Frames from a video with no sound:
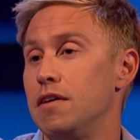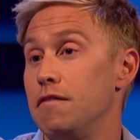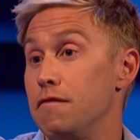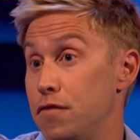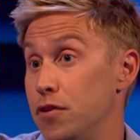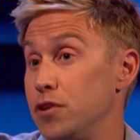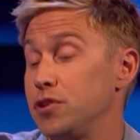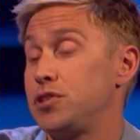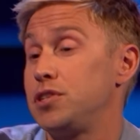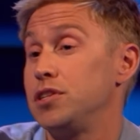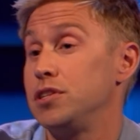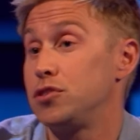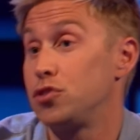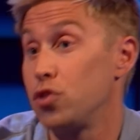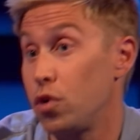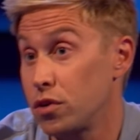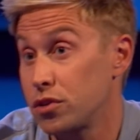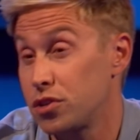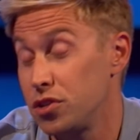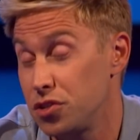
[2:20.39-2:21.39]
versus
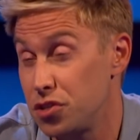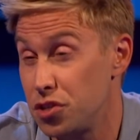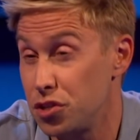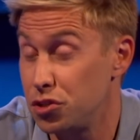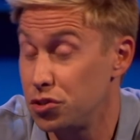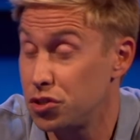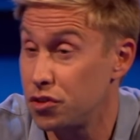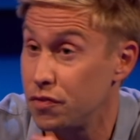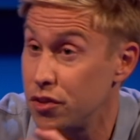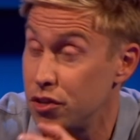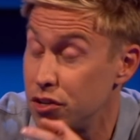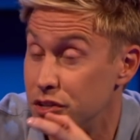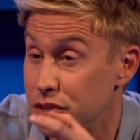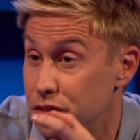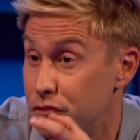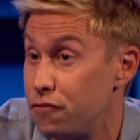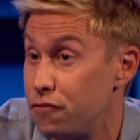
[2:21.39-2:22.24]
doctors that do something that is